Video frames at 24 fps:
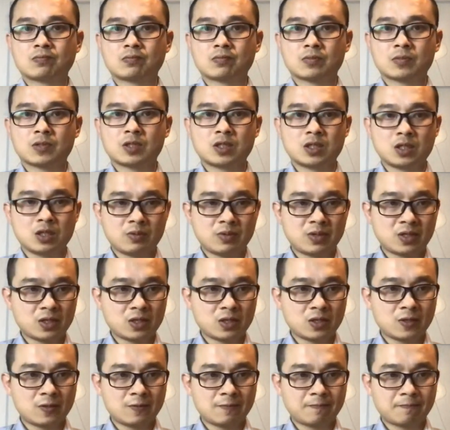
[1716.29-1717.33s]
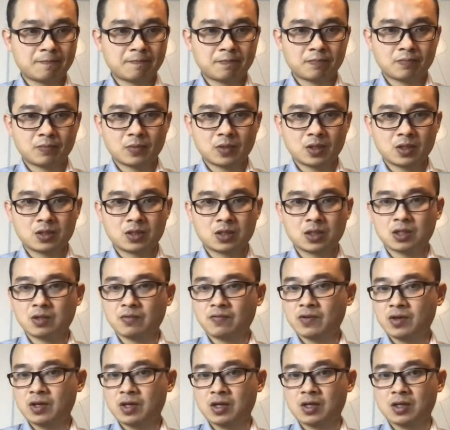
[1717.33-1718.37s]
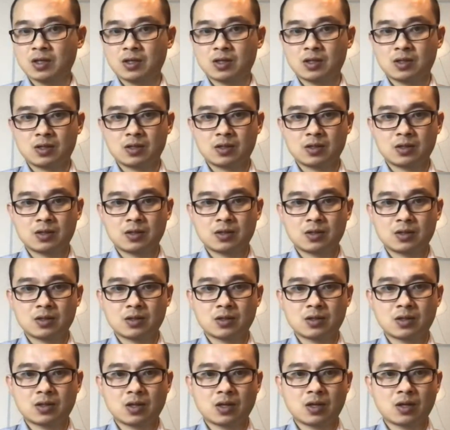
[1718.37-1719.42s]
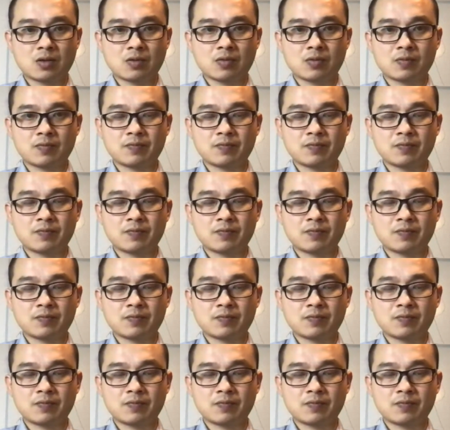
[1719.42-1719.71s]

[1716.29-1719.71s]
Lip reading: CPD certificate. Thank you.